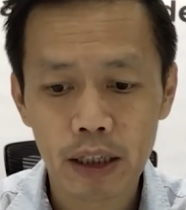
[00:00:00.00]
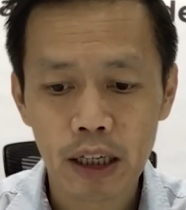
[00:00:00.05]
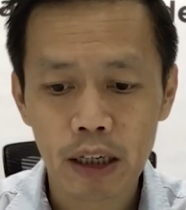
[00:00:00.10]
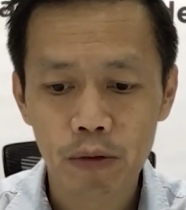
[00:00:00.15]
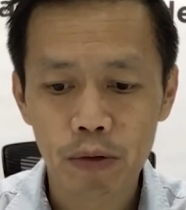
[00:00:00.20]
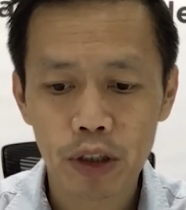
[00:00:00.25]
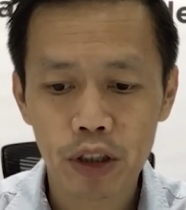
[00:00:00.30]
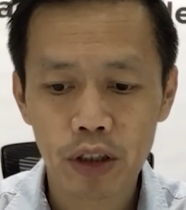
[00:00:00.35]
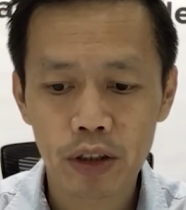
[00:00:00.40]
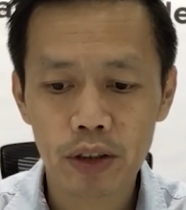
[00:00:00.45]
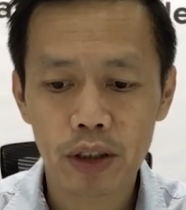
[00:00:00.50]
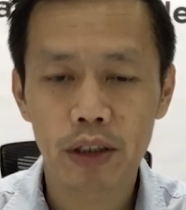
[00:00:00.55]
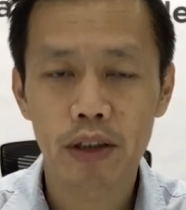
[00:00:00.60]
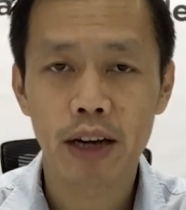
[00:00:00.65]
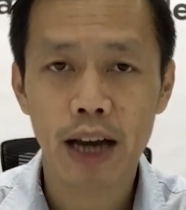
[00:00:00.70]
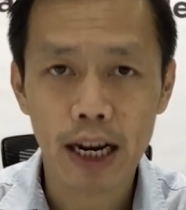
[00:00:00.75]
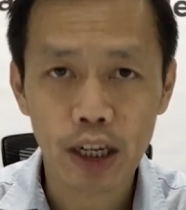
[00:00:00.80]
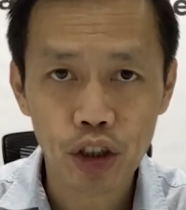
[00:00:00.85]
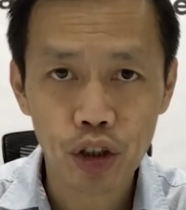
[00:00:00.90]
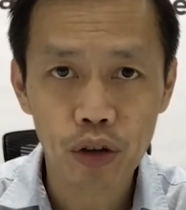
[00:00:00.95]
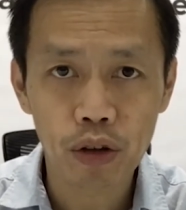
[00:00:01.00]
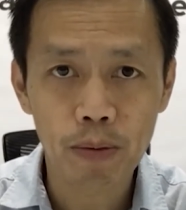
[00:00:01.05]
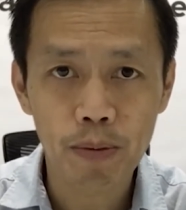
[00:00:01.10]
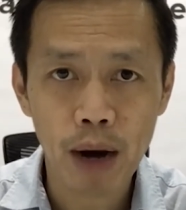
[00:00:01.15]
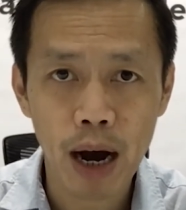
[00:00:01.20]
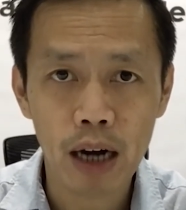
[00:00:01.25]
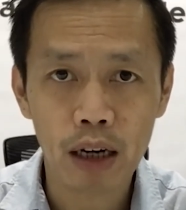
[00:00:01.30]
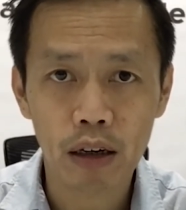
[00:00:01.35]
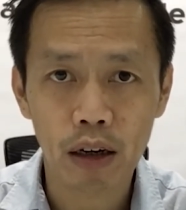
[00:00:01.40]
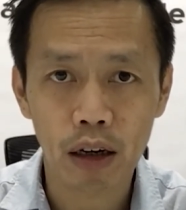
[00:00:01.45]
which is a national
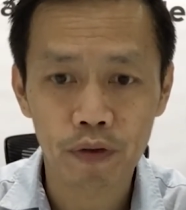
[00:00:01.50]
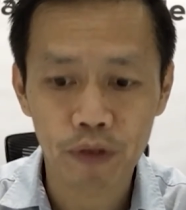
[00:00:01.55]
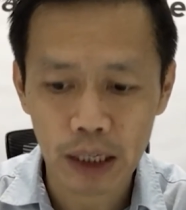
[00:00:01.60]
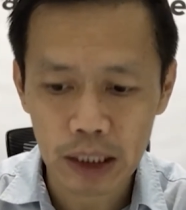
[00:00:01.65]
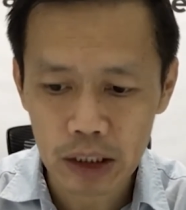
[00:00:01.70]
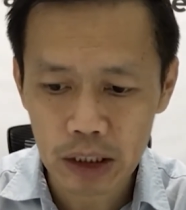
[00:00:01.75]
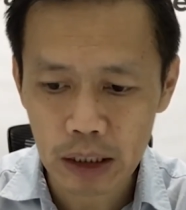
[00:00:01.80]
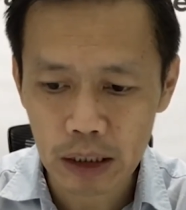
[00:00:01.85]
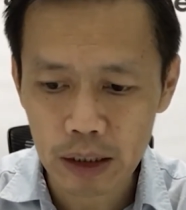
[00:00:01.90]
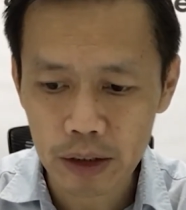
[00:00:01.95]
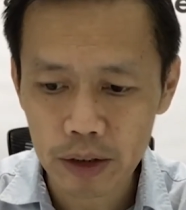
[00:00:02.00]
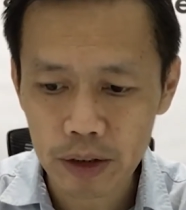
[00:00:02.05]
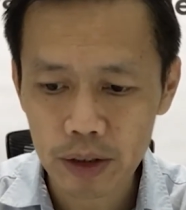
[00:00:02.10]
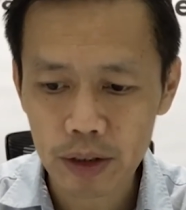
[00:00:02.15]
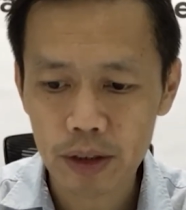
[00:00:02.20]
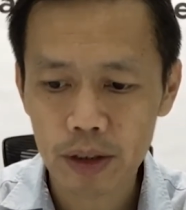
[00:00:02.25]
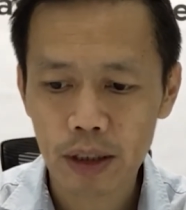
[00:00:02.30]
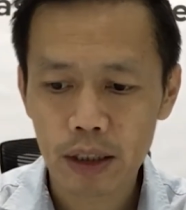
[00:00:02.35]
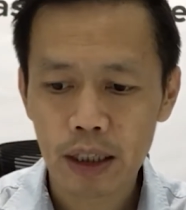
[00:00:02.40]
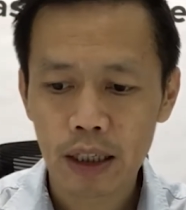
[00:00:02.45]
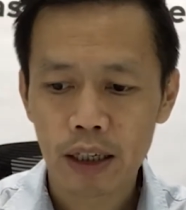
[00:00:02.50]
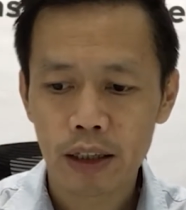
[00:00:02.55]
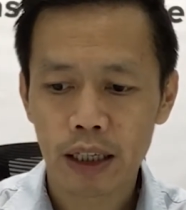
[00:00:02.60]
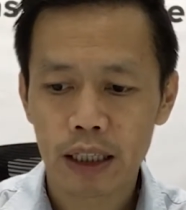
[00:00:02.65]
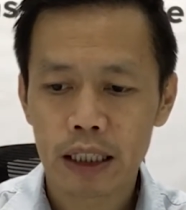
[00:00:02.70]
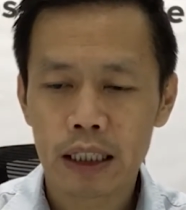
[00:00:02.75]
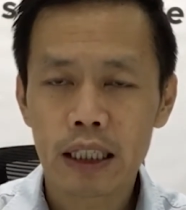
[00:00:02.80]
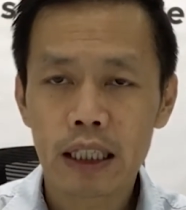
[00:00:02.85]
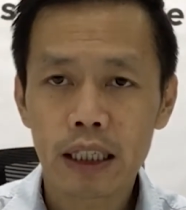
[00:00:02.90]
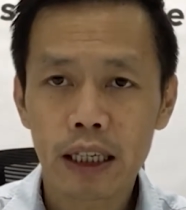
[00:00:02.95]
mark of excellence that
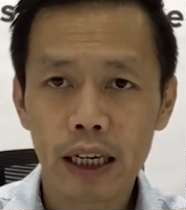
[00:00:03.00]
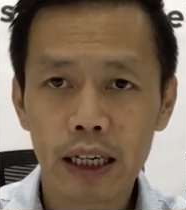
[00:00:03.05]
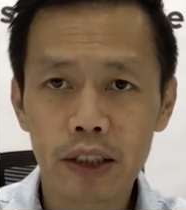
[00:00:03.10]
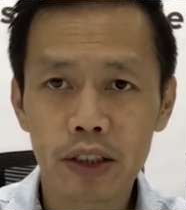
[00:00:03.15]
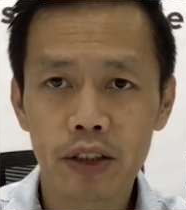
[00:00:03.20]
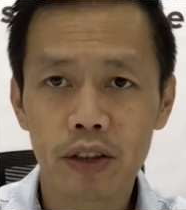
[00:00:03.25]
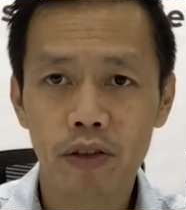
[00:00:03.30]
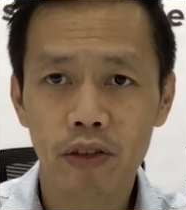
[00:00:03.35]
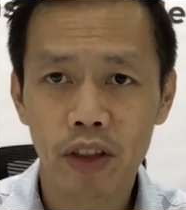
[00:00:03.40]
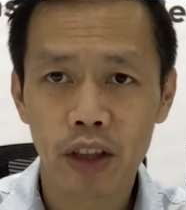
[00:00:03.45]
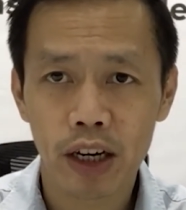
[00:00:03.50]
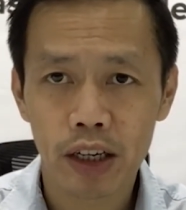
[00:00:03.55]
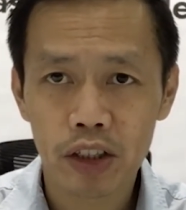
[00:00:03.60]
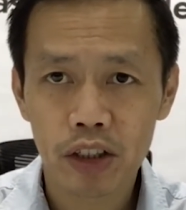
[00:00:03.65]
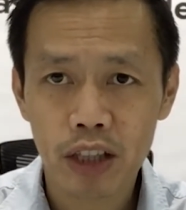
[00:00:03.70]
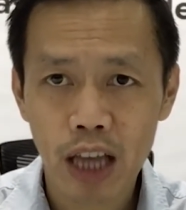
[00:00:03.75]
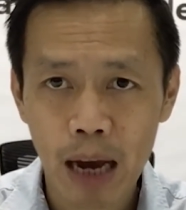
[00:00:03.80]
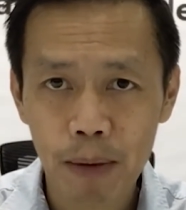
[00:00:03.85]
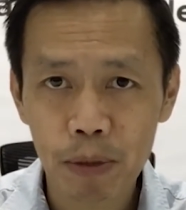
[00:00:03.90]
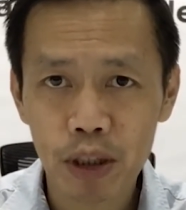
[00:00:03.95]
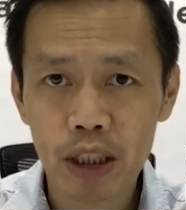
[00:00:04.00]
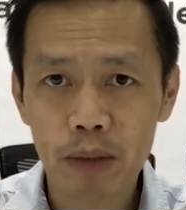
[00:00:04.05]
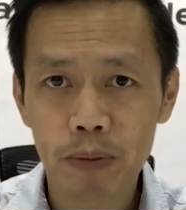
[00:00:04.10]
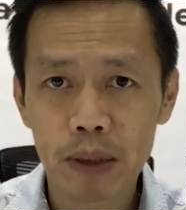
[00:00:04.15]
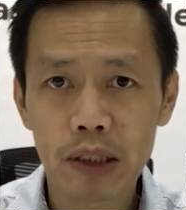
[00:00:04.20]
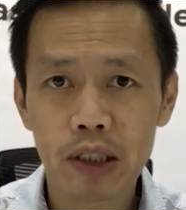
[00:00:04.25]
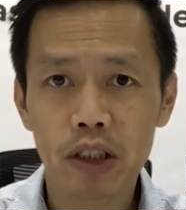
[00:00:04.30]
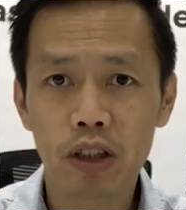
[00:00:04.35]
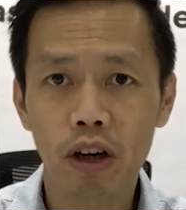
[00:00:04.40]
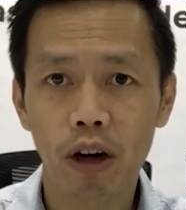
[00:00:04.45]
indicates the
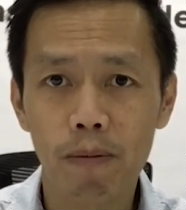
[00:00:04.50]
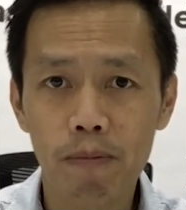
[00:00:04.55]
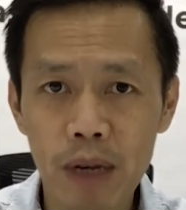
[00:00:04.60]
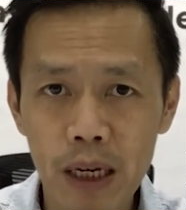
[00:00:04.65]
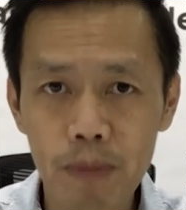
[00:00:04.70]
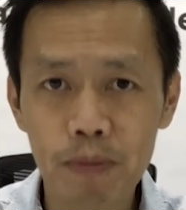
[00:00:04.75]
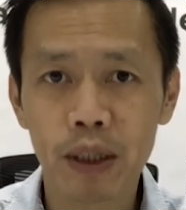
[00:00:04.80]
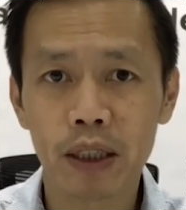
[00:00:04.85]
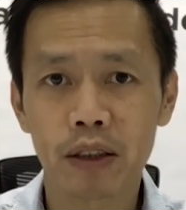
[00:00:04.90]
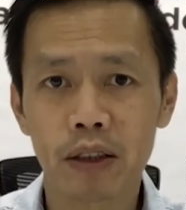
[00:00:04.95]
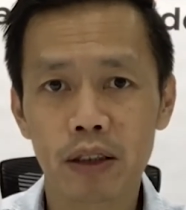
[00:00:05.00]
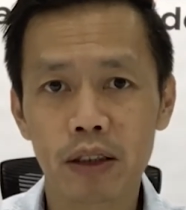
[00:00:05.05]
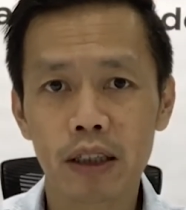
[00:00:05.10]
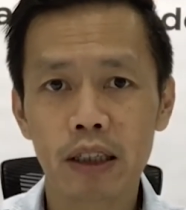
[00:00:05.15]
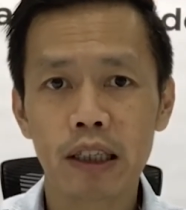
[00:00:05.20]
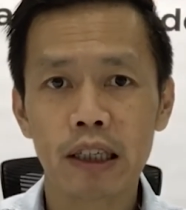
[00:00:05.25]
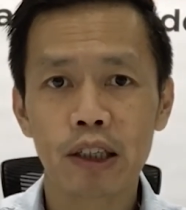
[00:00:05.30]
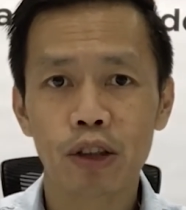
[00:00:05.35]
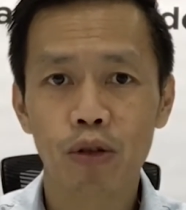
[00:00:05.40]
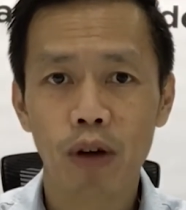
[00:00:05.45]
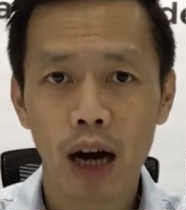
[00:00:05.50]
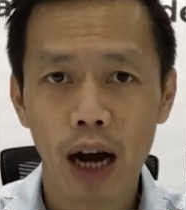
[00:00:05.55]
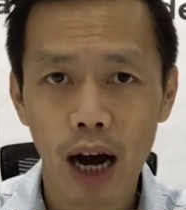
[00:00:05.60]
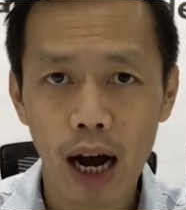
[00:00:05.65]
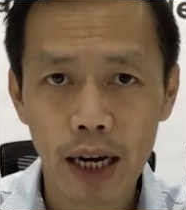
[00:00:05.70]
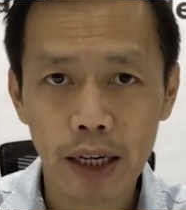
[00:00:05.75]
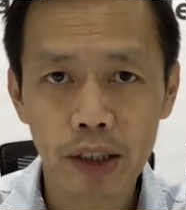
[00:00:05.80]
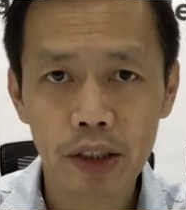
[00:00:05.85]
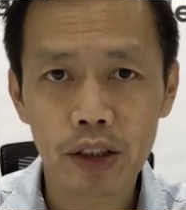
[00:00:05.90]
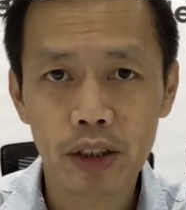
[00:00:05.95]
establishment's commitment to
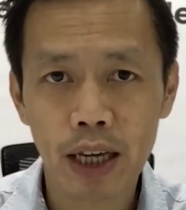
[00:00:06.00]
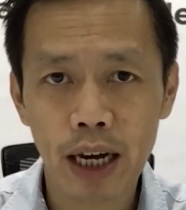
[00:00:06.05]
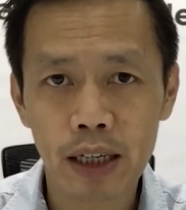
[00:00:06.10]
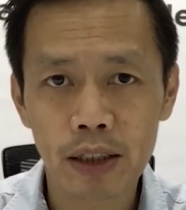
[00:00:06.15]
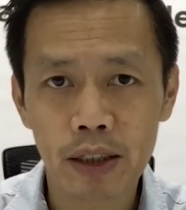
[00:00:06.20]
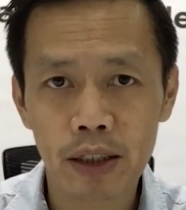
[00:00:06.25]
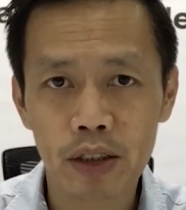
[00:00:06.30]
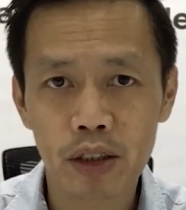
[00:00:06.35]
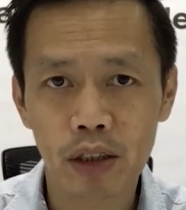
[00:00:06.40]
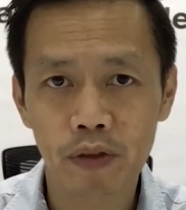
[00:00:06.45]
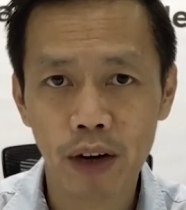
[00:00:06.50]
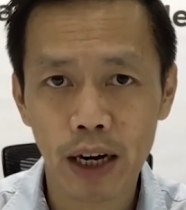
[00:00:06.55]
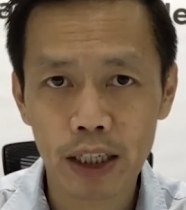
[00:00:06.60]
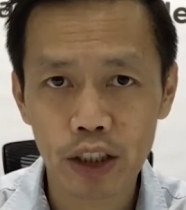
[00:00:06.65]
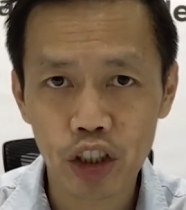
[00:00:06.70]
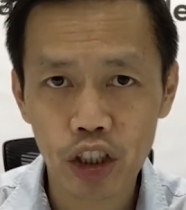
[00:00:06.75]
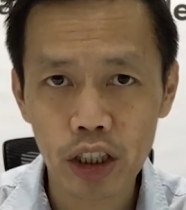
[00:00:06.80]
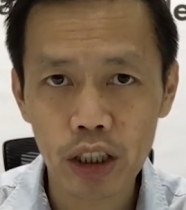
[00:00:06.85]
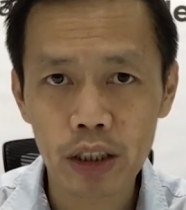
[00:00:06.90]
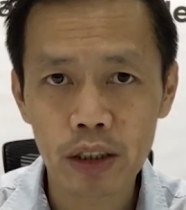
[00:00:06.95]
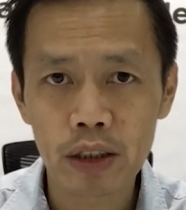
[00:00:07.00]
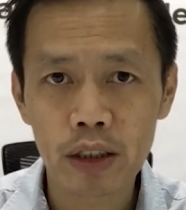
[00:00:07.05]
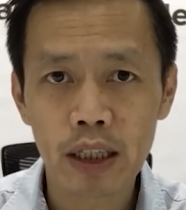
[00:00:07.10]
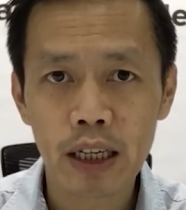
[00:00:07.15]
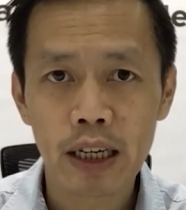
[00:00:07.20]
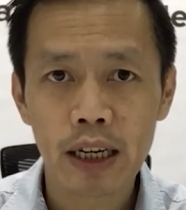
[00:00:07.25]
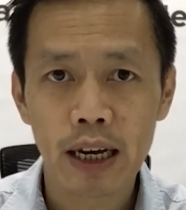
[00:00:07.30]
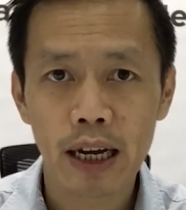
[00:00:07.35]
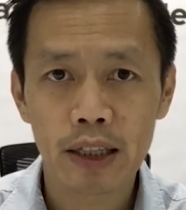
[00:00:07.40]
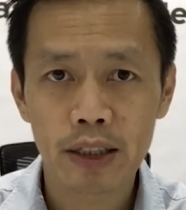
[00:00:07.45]
higher standards of hygiene
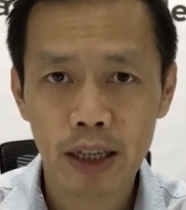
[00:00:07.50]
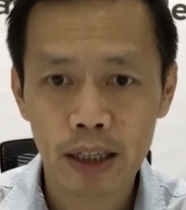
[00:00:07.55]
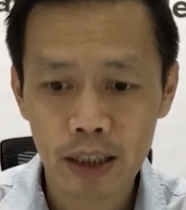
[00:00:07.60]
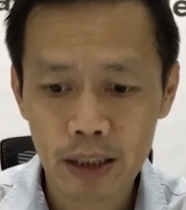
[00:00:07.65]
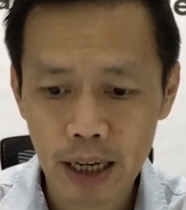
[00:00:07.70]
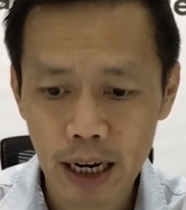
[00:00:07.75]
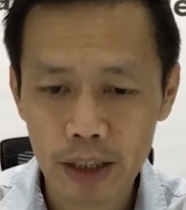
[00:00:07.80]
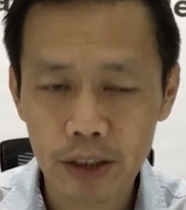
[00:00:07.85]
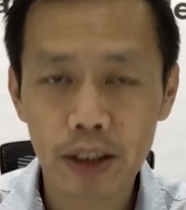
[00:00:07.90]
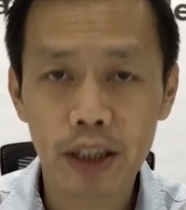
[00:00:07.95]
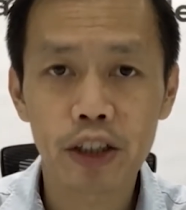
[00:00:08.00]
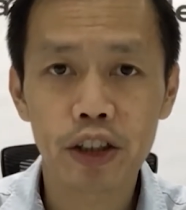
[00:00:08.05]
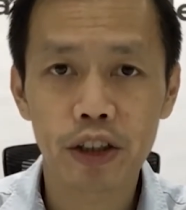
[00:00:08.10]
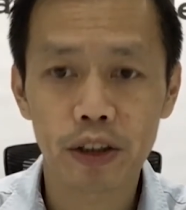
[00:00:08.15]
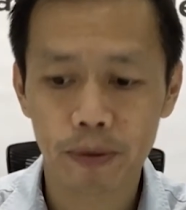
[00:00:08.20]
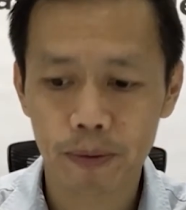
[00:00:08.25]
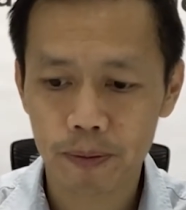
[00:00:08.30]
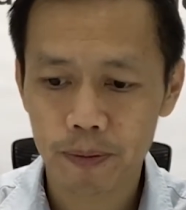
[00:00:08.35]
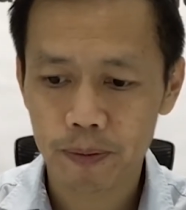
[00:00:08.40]
and sanitization.